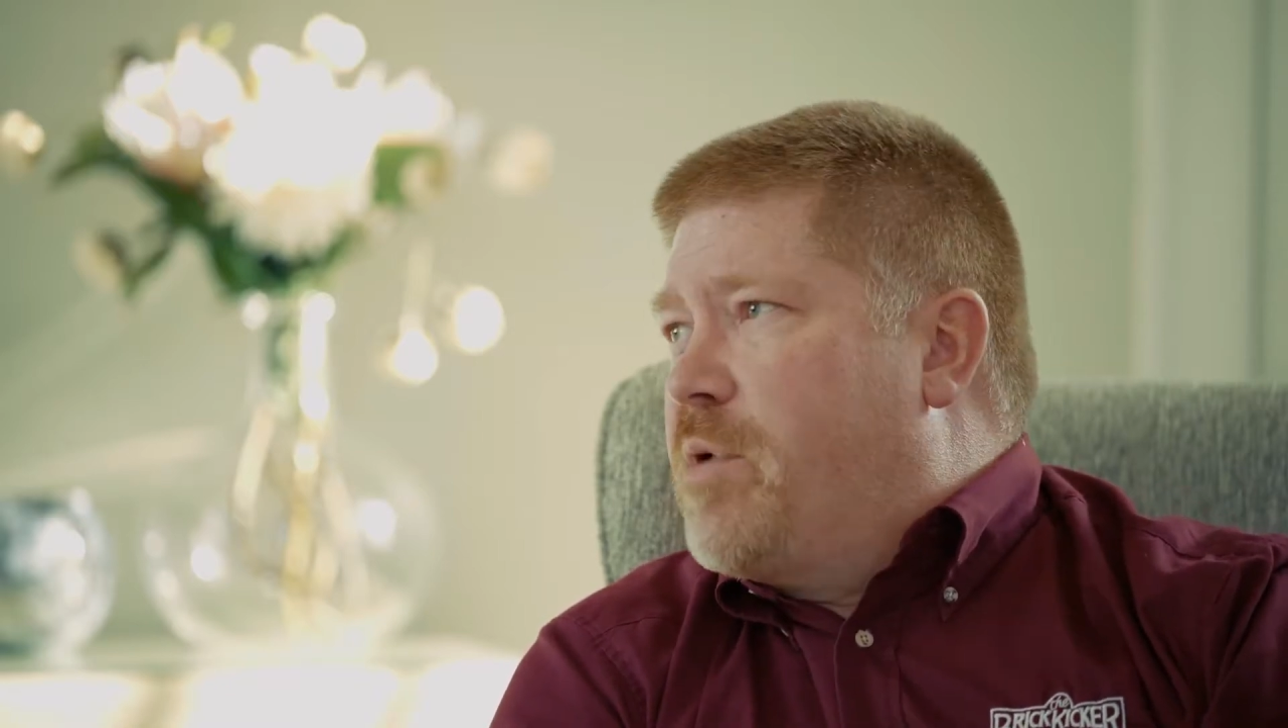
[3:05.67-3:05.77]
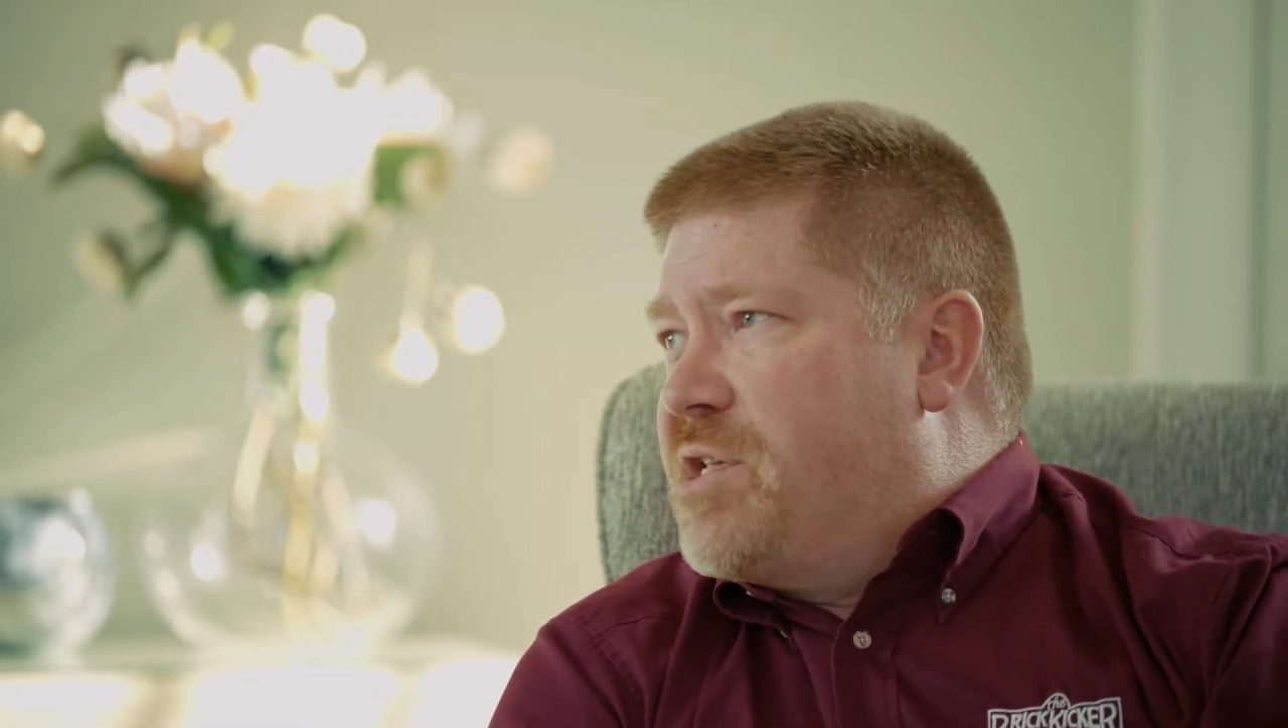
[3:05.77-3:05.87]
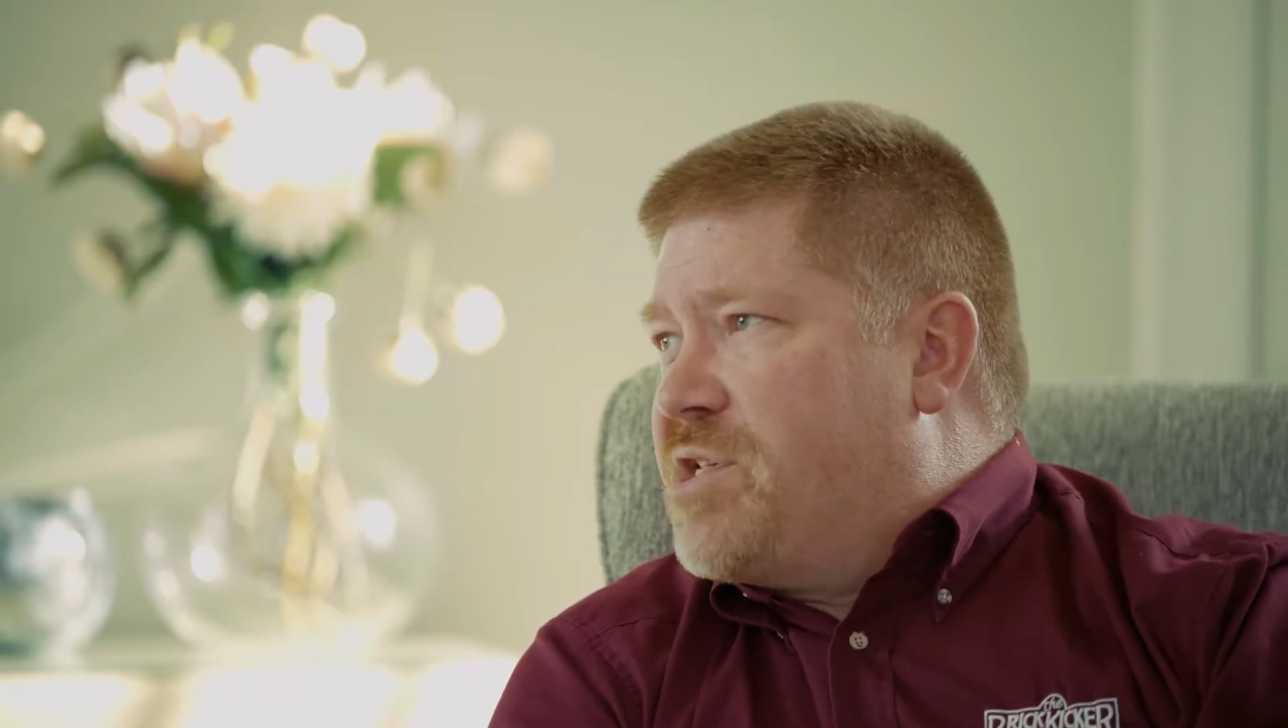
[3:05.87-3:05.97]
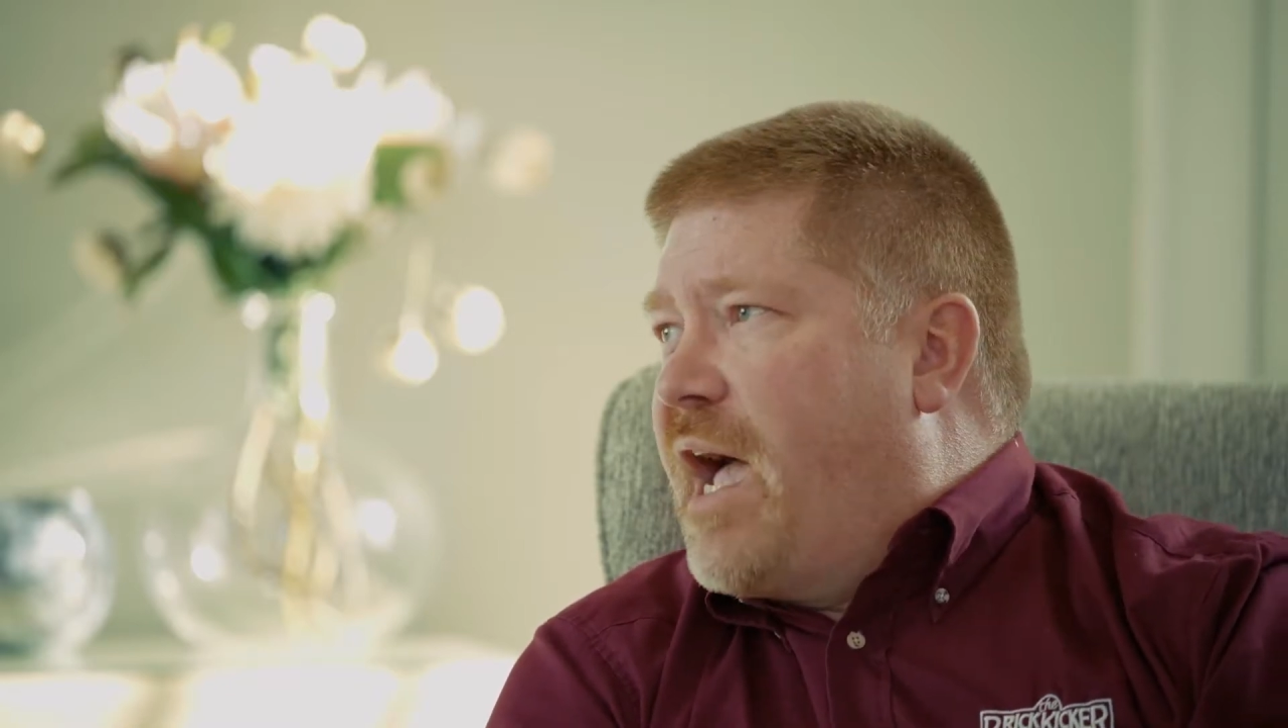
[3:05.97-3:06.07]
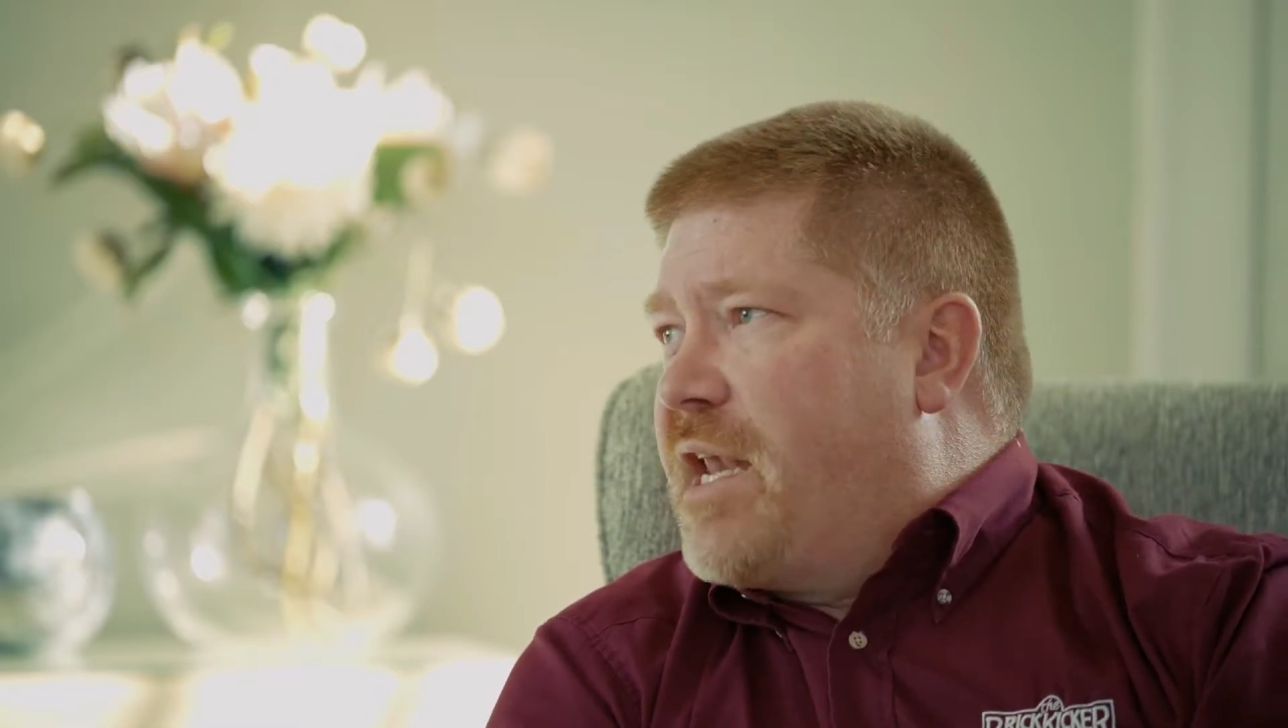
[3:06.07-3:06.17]
were
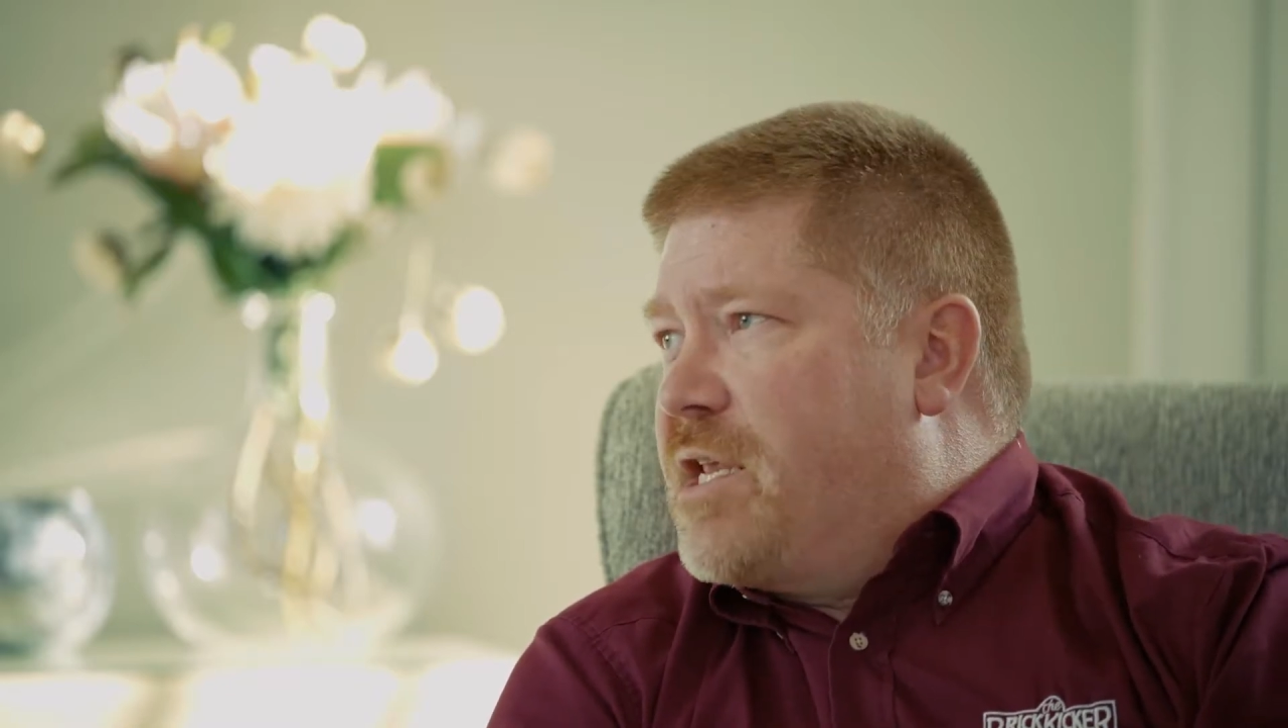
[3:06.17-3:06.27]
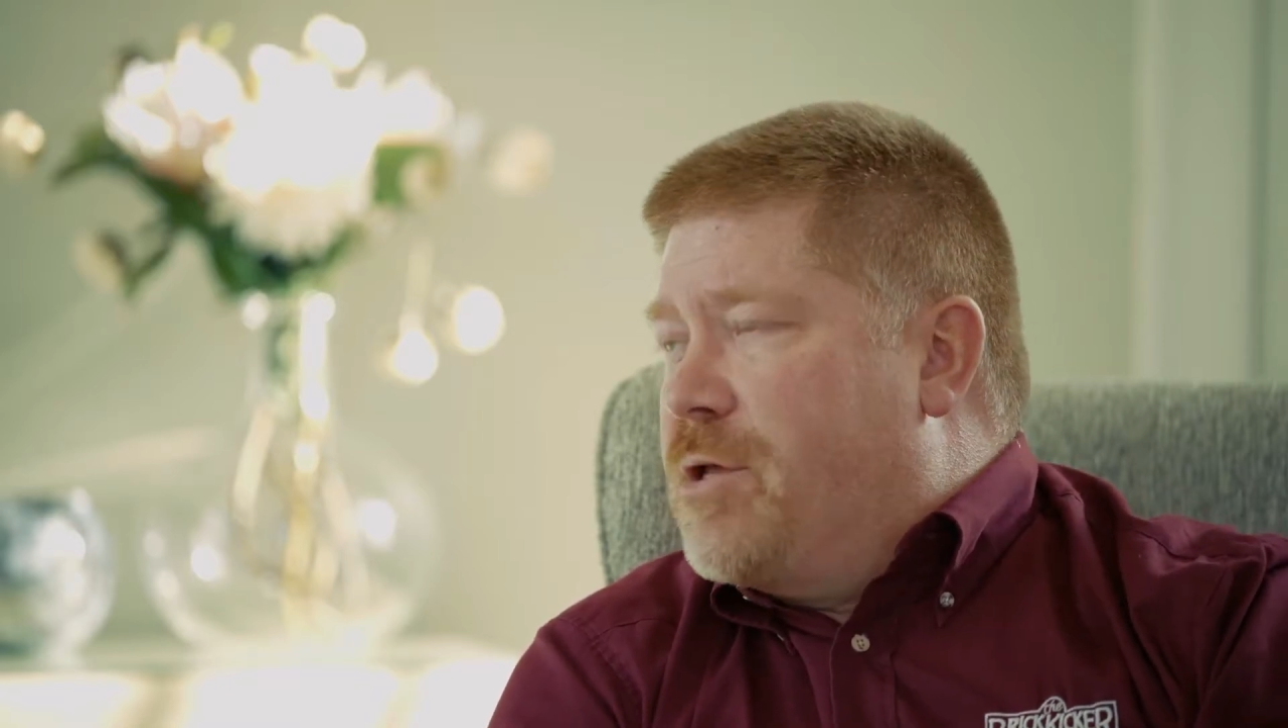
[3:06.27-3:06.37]
designed